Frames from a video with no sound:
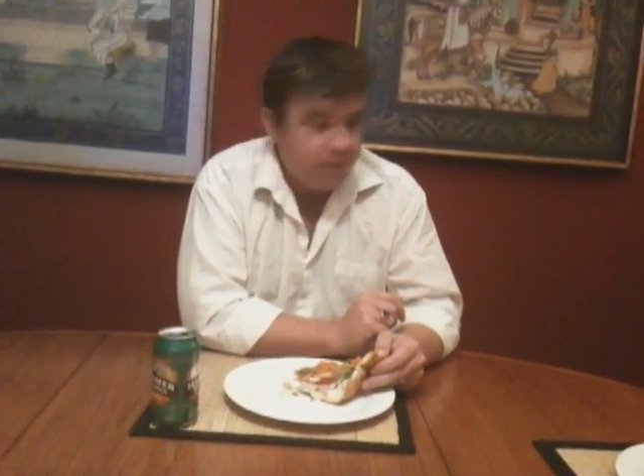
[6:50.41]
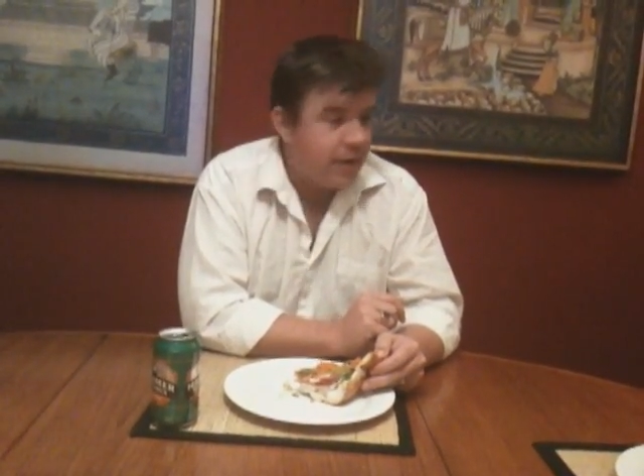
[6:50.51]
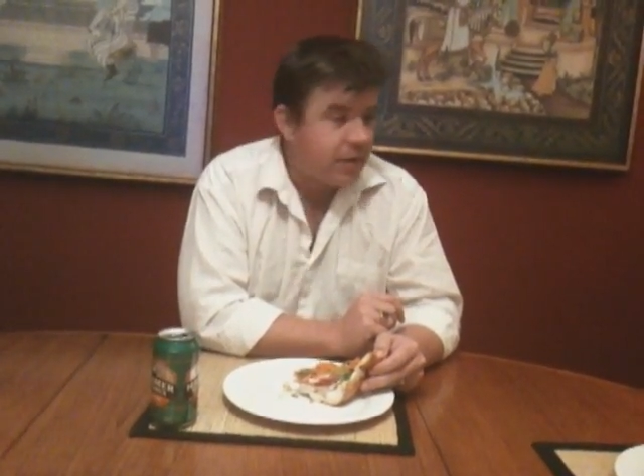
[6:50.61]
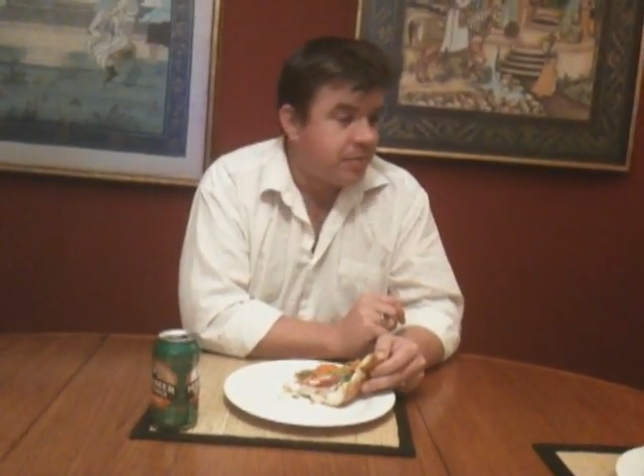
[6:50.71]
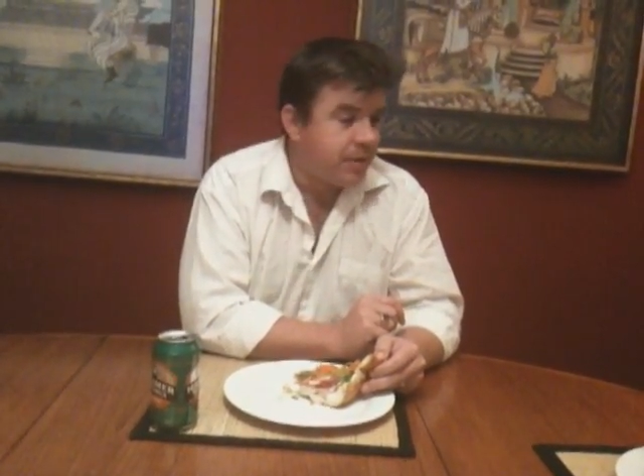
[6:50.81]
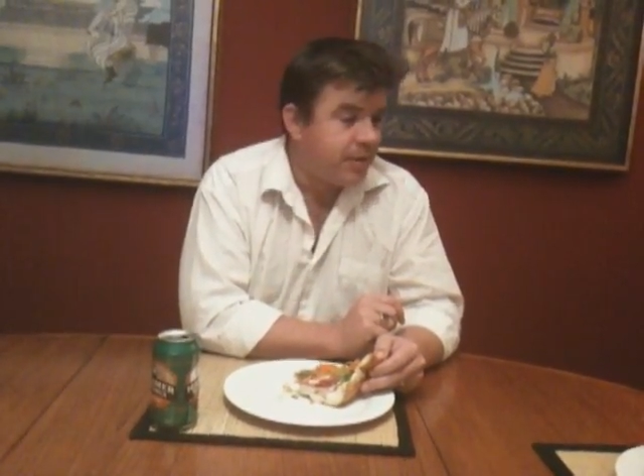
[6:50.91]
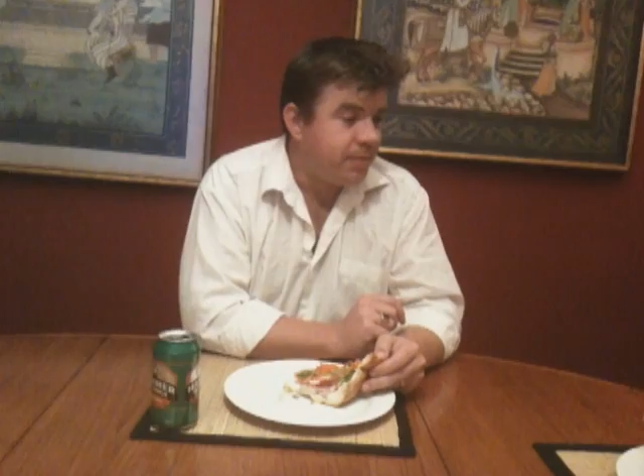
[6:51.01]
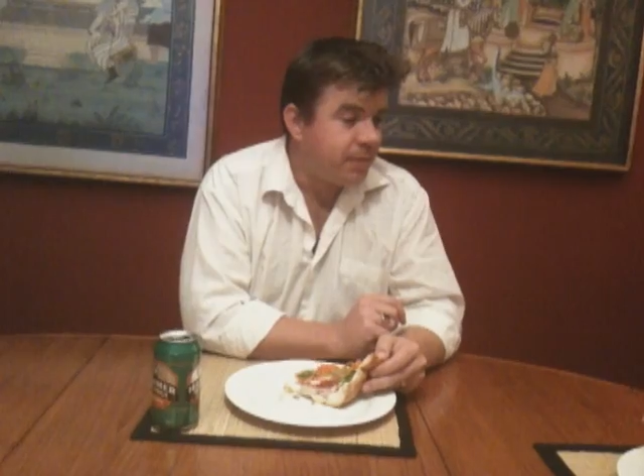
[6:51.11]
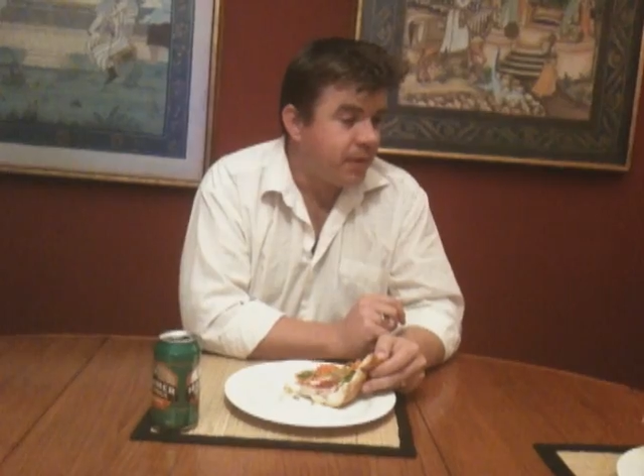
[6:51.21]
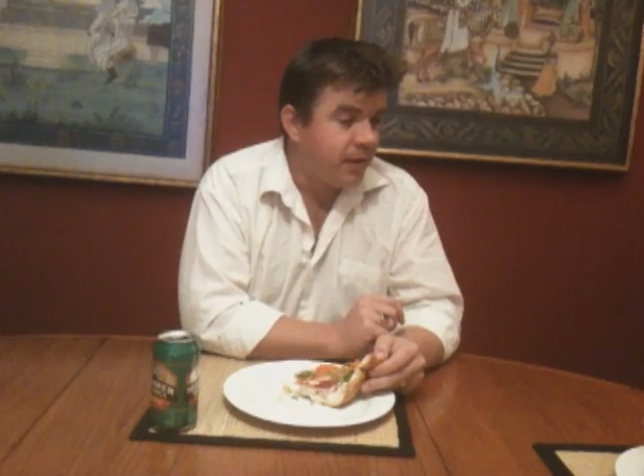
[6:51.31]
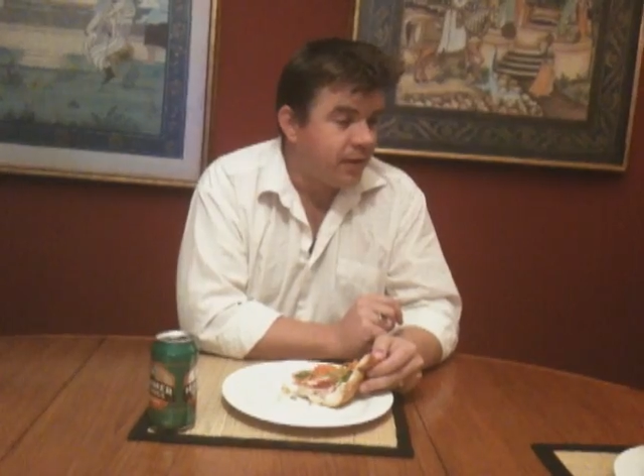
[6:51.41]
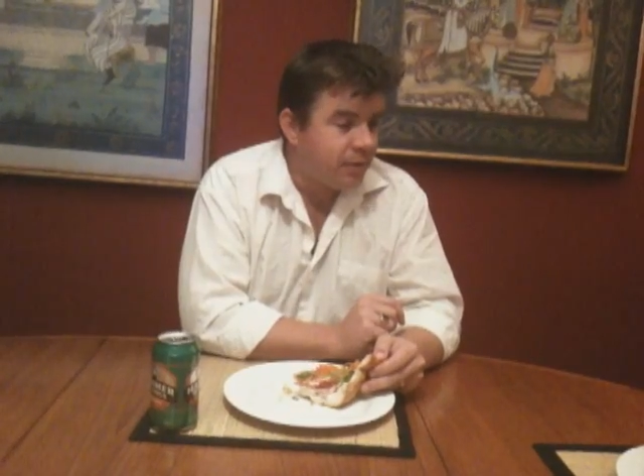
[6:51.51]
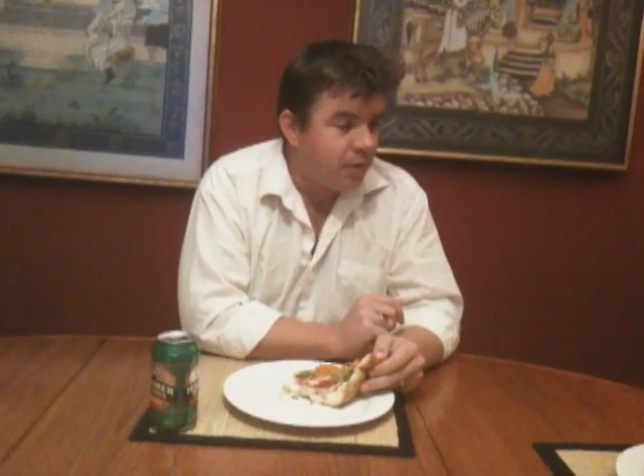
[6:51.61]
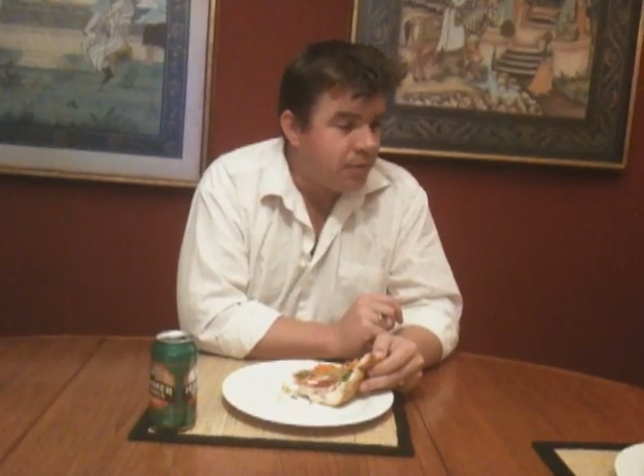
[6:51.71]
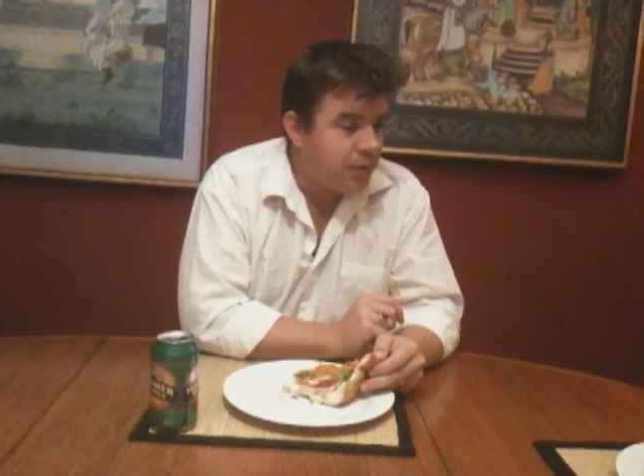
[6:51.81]
I'd rather be.
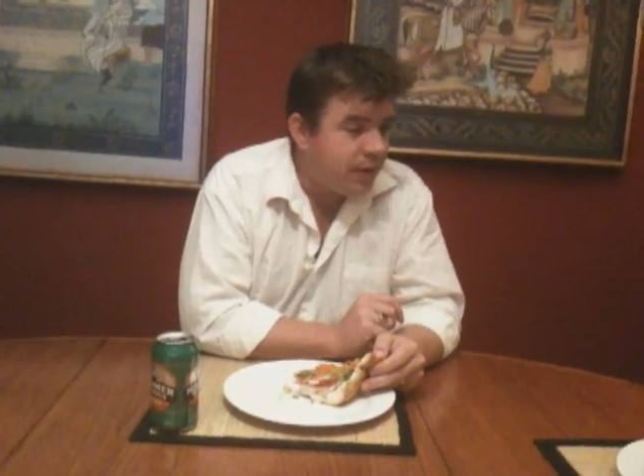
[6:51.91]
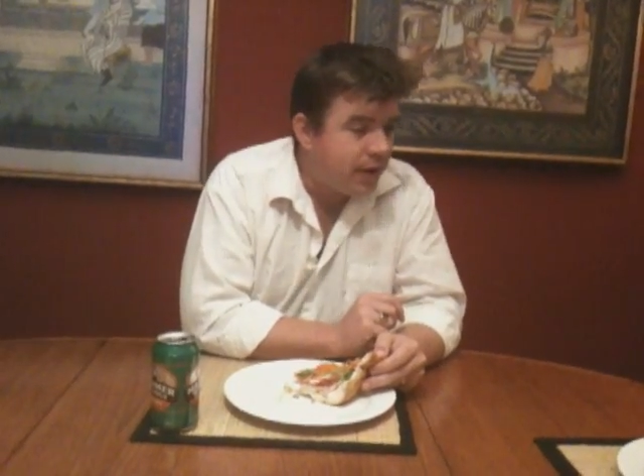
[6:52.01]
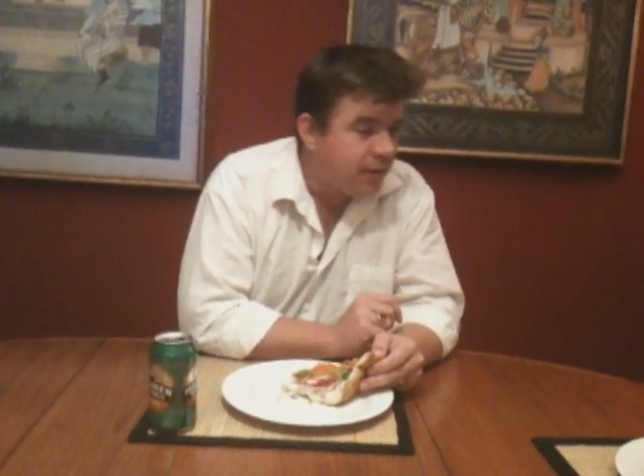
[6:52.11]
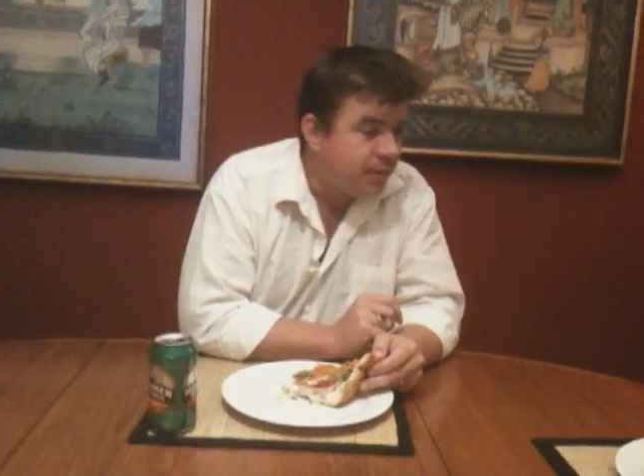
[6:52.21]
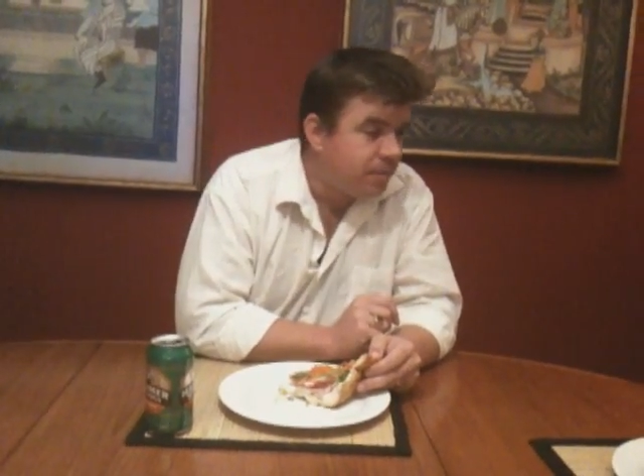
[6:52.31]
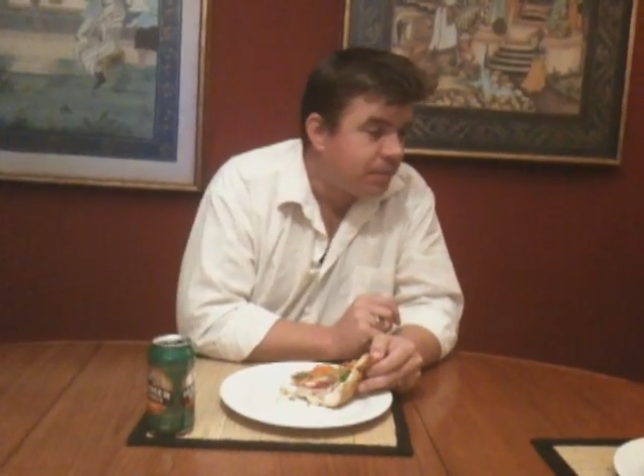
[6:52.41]
Hang on.